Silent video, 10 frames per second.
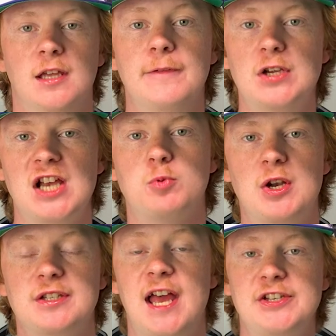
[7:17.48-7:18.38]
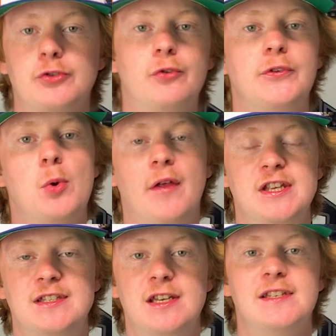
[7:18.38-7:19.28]
If you guys watched last year's review on
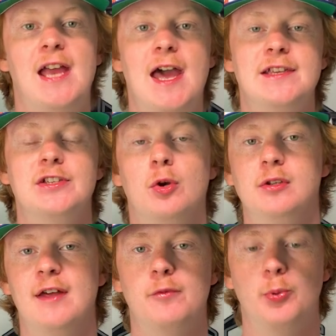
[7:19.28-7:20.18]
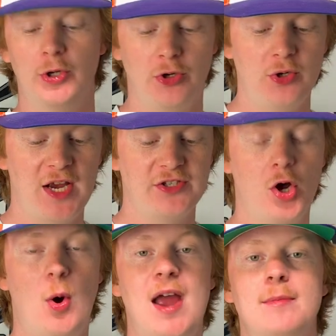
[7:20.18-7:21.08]
the Adidas Adizero 11.0, you guys
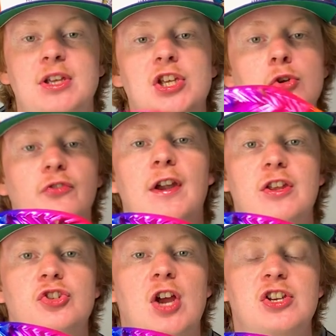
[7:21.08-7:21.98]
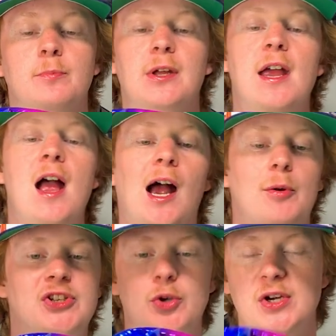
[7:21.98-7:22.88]
know I am a huge fan of this traction plate. I
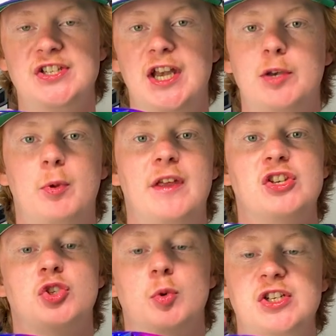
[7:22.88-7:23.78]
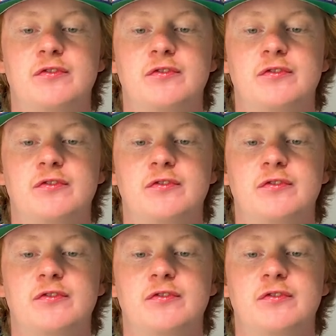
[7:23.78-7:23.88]
was so excited when they switched